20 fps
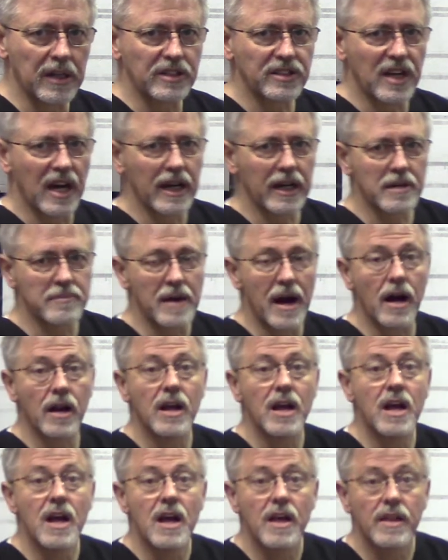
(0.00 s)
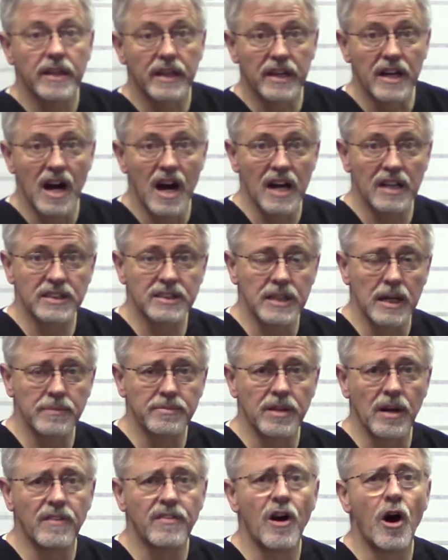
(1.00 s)
to talk about the
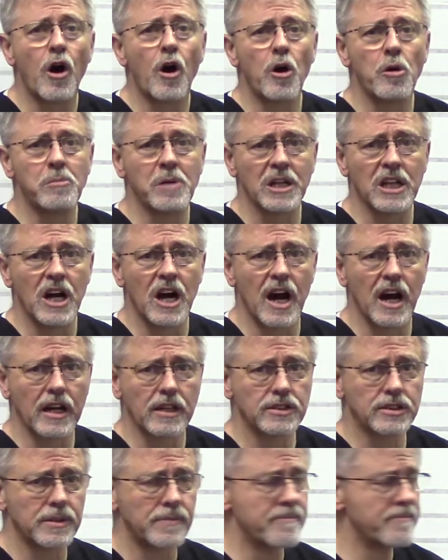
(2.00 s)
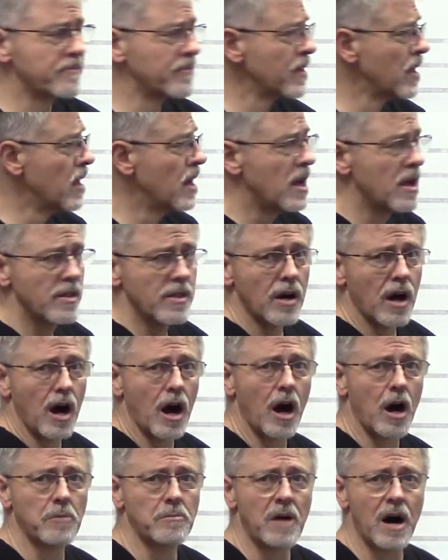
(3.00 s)
concept of homologs. The
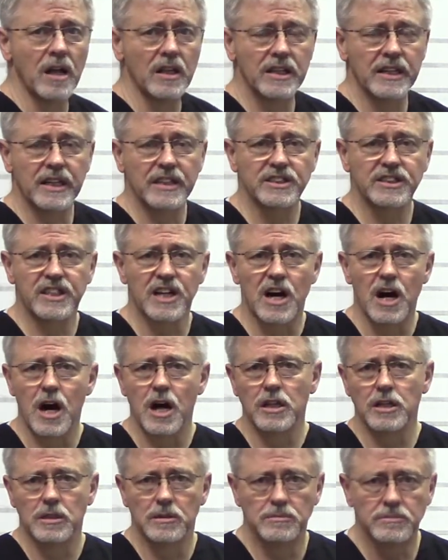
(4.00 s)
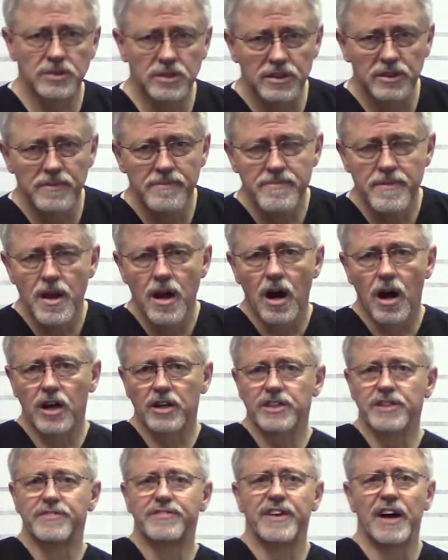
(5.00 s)
homologous columns are
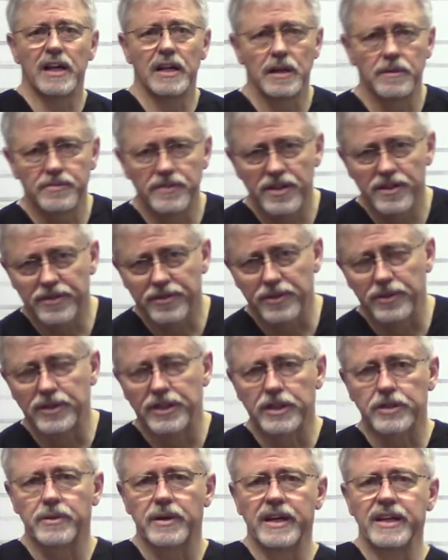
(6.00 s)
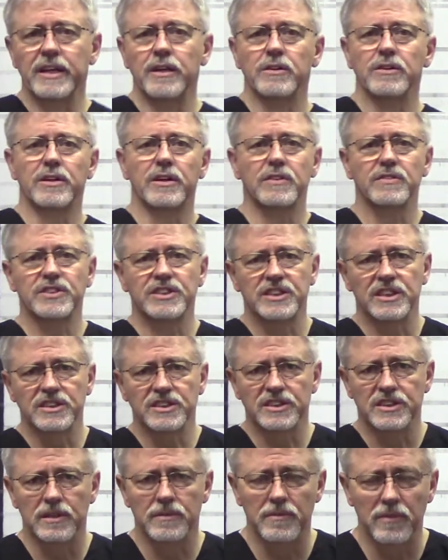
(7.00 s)
developed through the cranial nerve
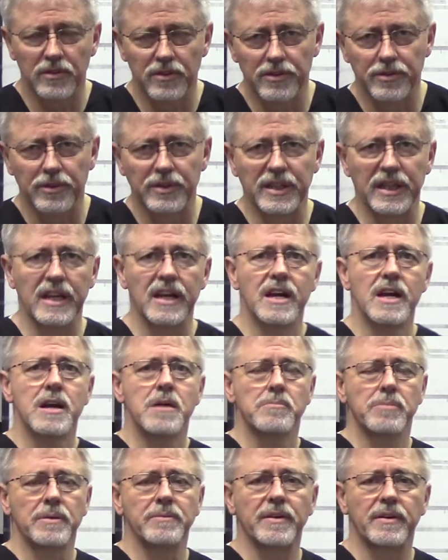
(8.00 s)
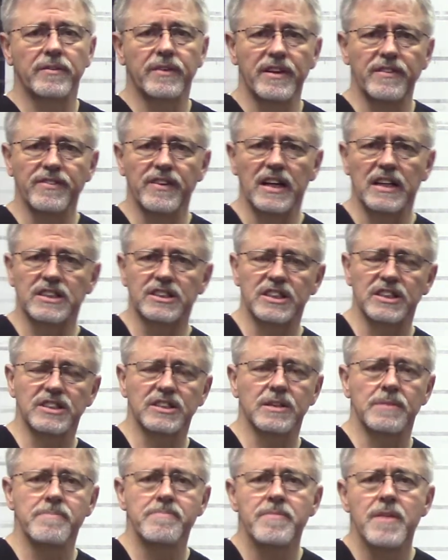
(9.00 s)
system, through the primitive reflex system,